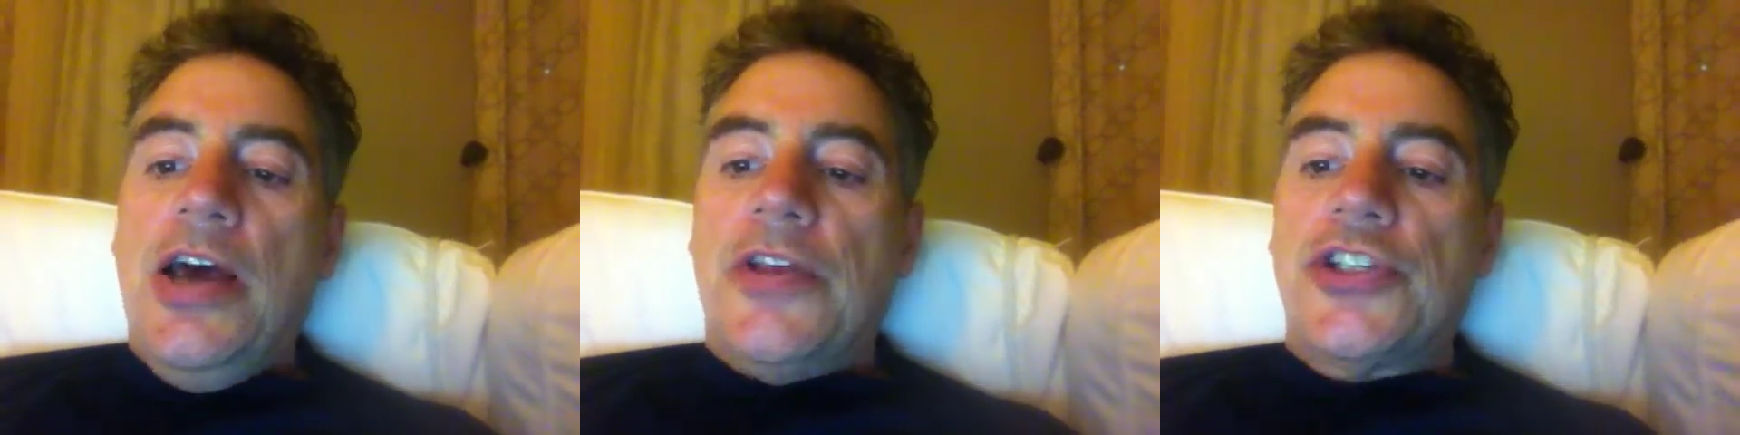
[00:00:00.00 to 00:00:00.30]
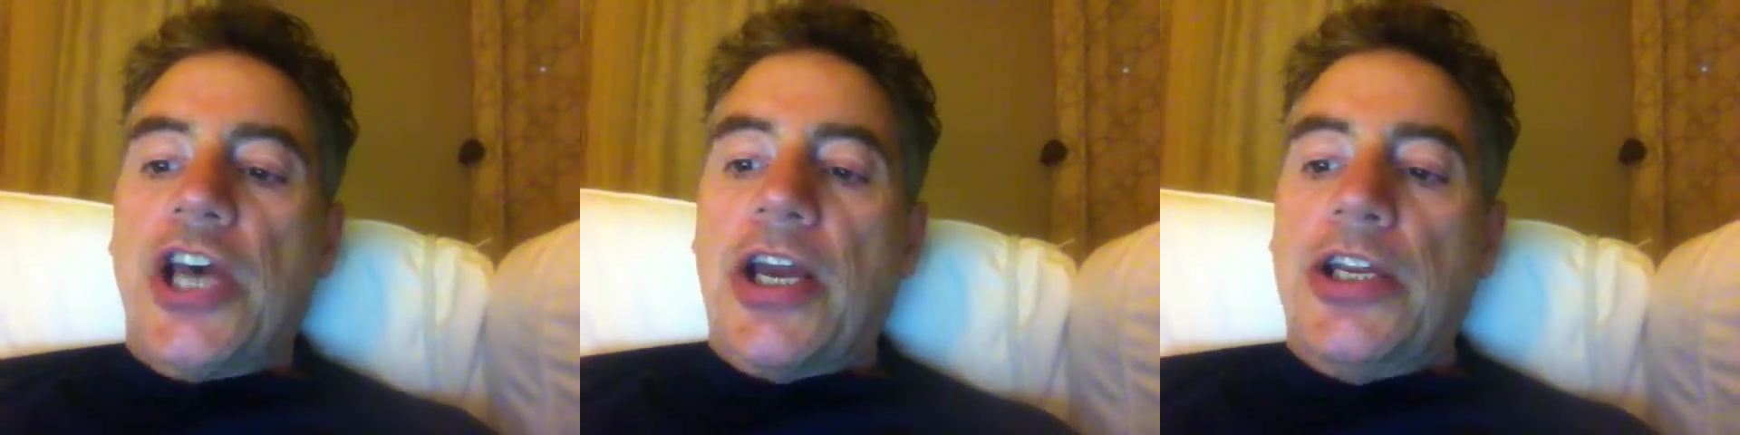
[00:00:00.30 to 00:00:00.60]
The
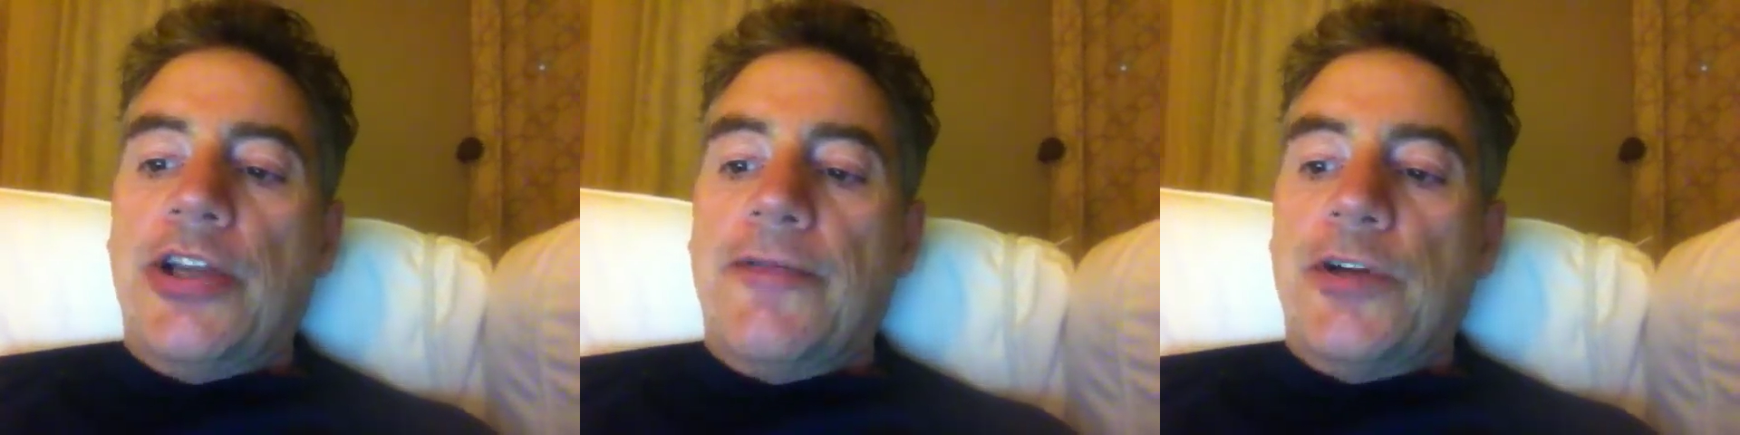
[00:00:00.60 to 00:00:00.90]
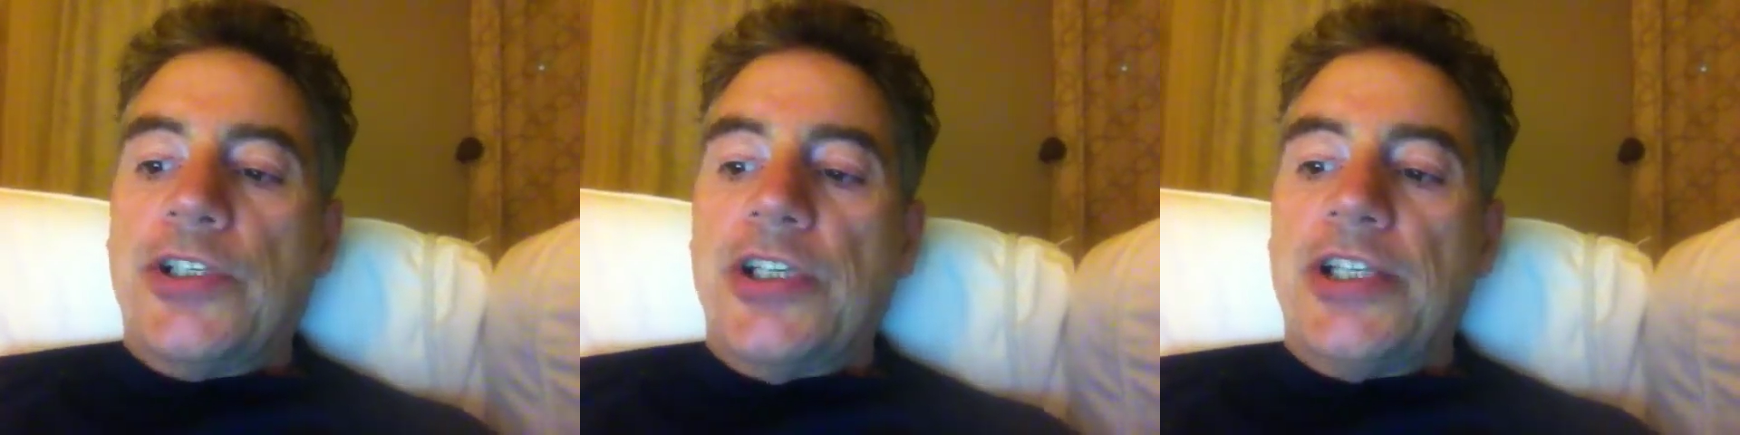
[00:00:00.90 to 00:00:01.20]
second
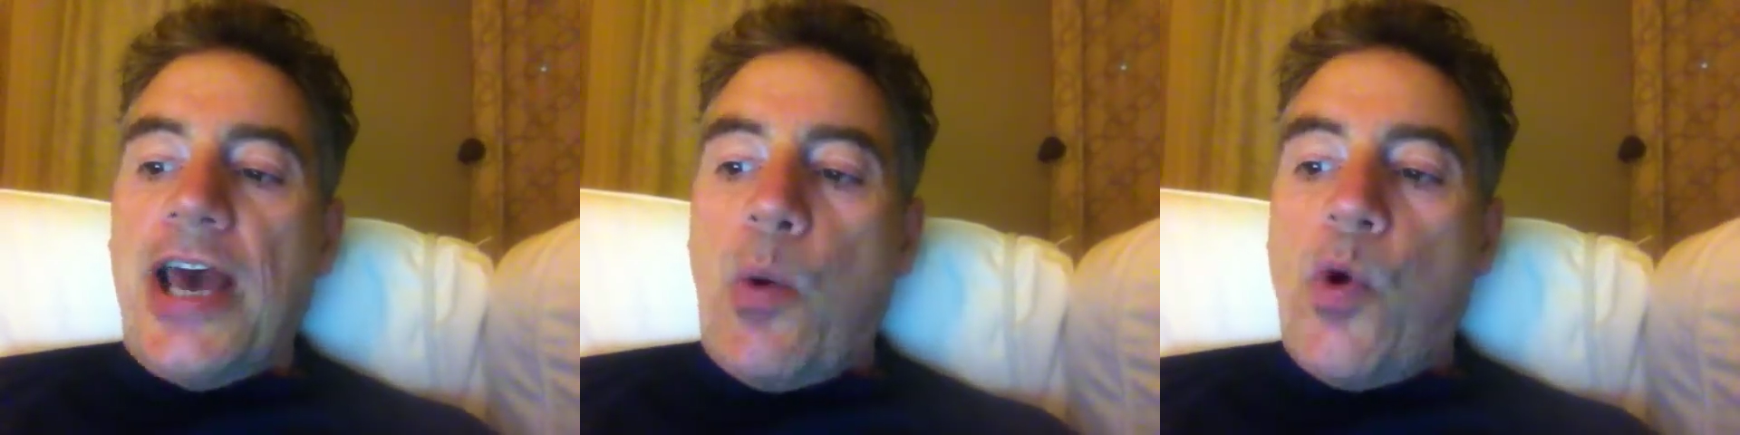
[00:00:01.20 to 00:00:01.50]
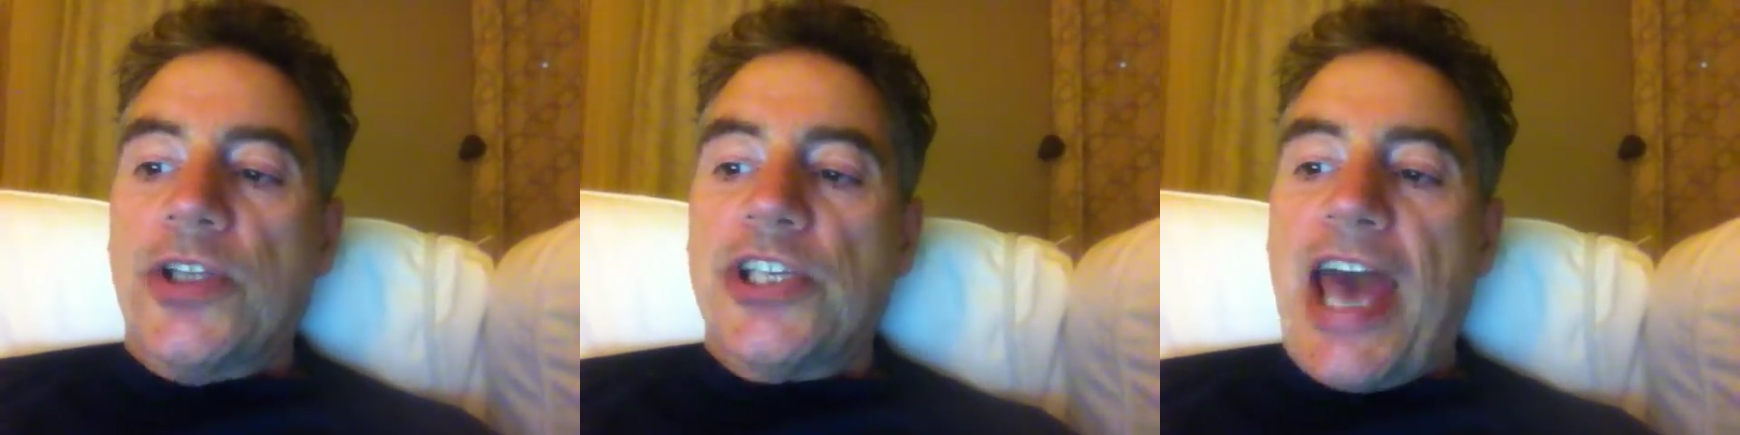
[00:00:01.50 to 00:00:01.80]
difference is that
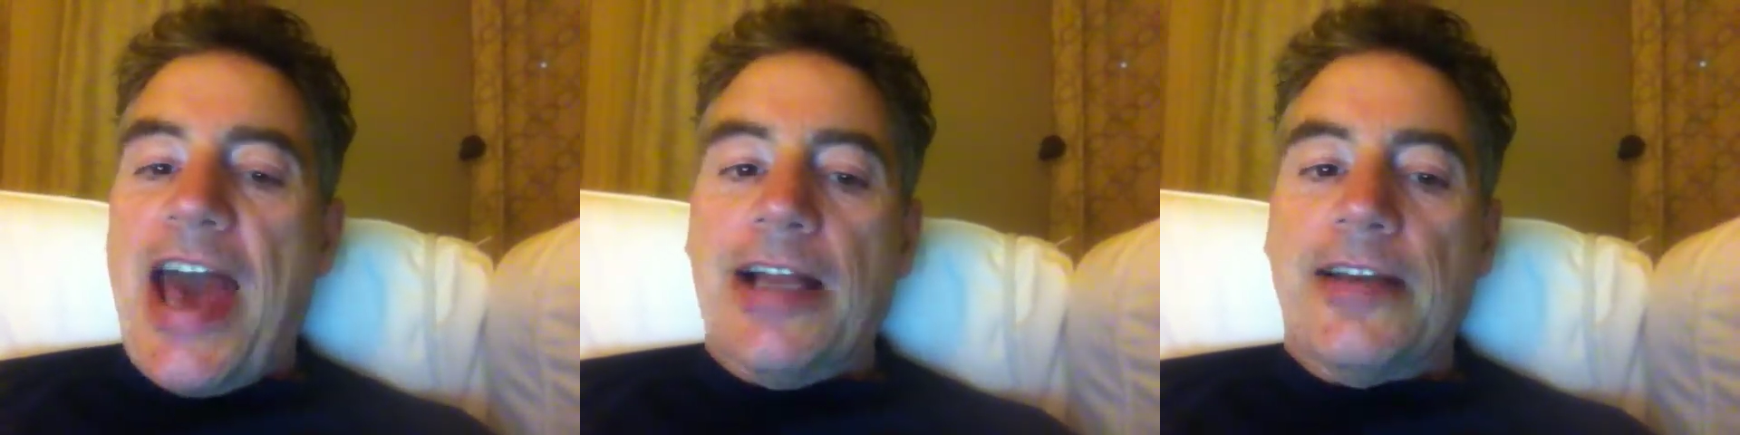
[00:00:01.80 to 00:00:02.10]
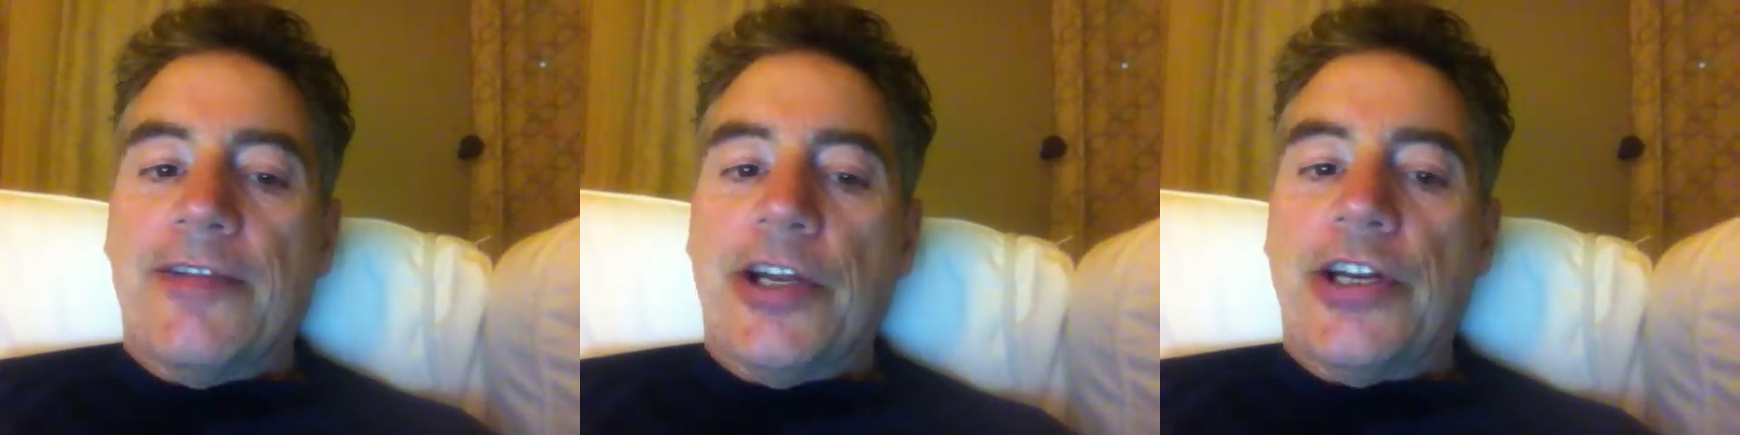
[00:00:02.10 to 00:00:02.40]
once
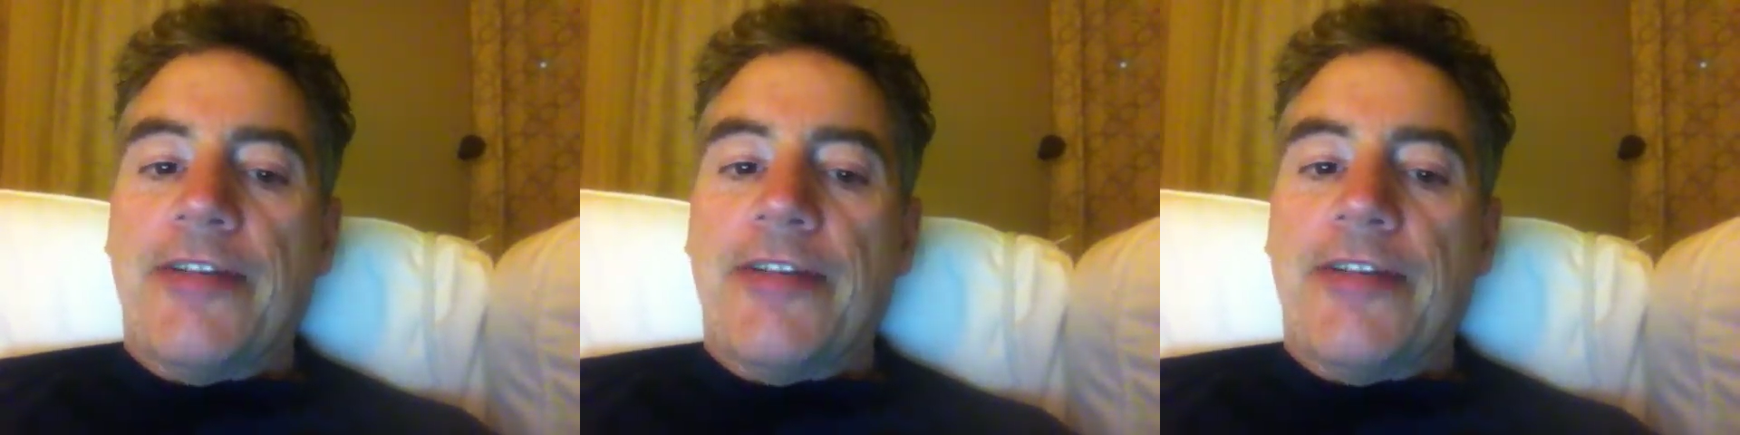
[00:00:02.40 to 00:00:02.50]
activated,